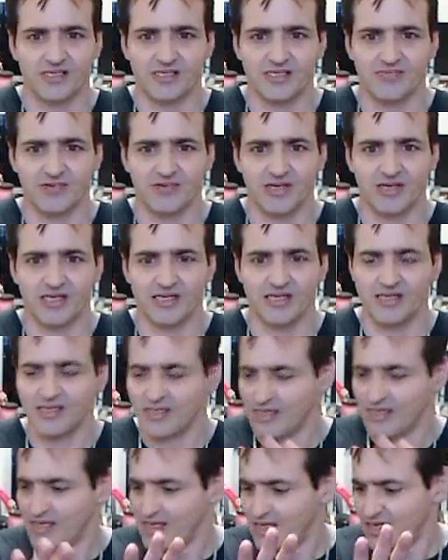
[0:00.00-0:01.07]
bright.
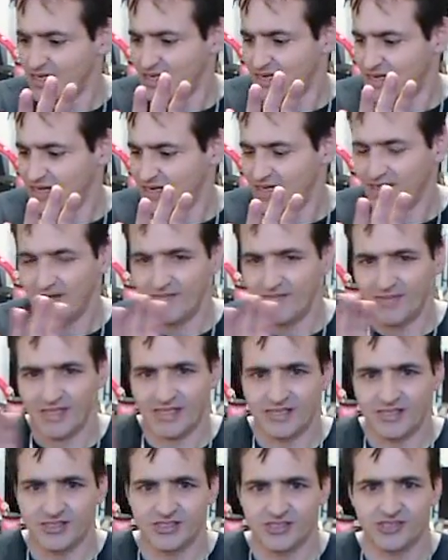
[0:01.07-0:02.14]
I
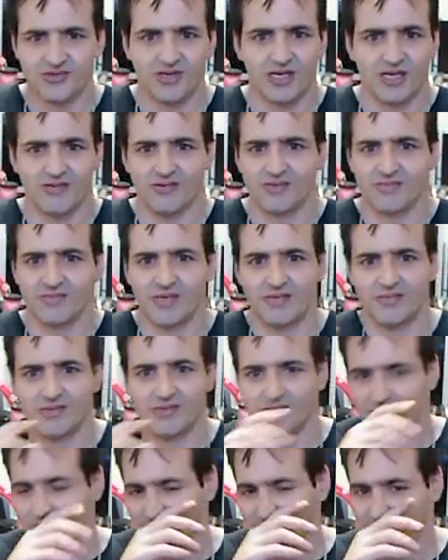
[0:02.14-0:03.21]
can try with my
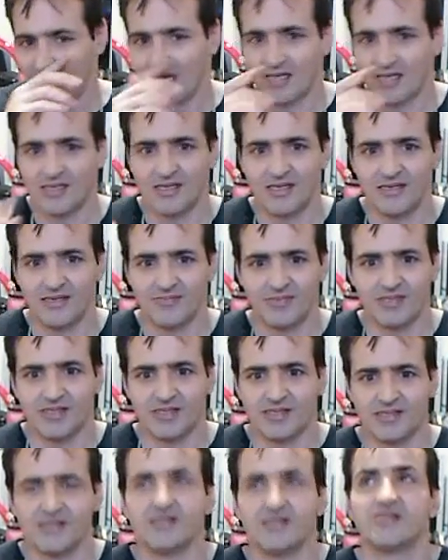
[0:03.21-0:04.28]
black light, but
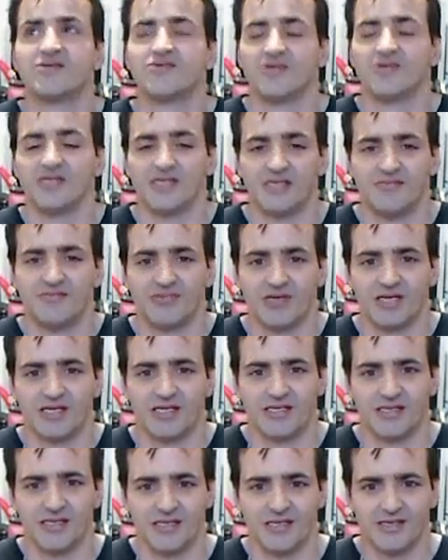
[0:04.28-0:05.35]
it's really bright
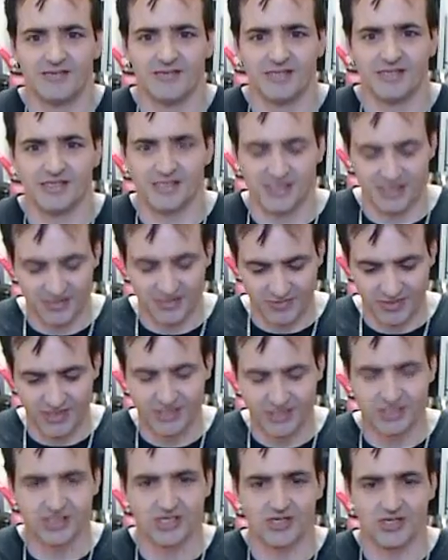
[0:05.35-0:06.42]
in here and it doesn't really
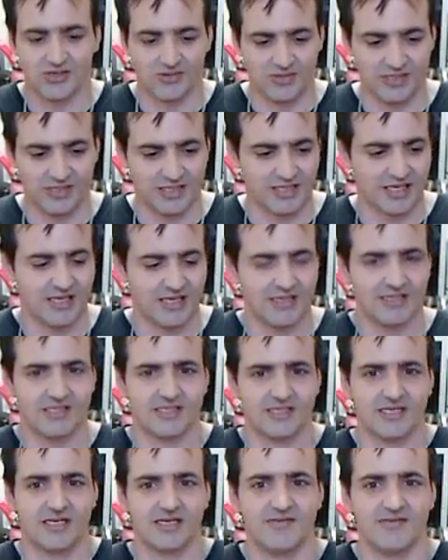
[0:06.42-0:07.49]
show. The colors
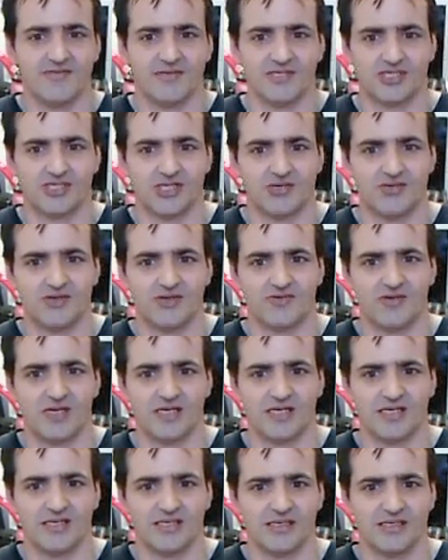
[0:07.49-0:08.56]
aren't even showing right.
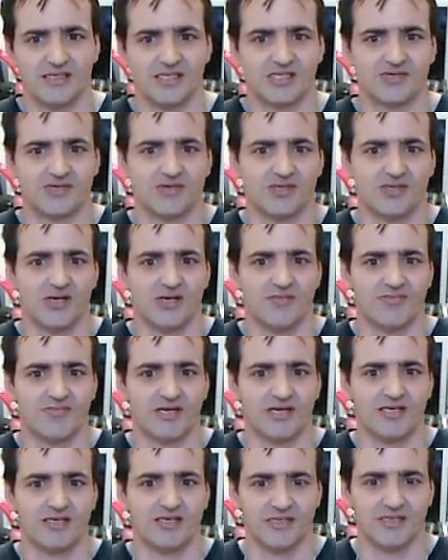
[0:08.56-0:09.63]
These are a lot
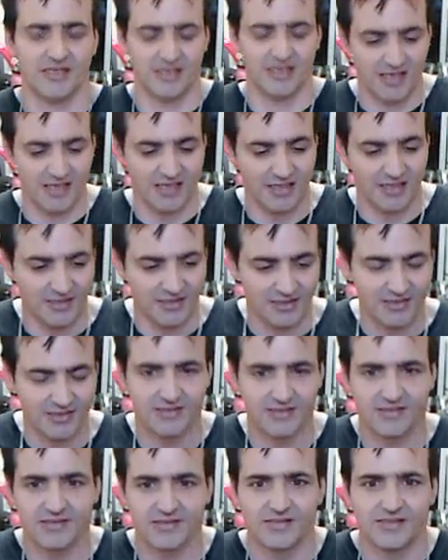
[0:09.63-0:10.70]
brighter than they are
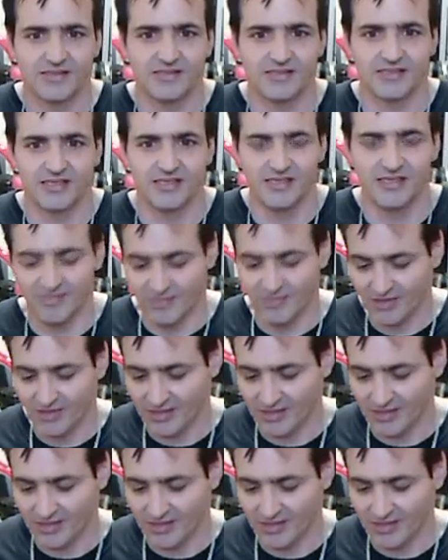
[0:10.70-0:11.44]
in the camera.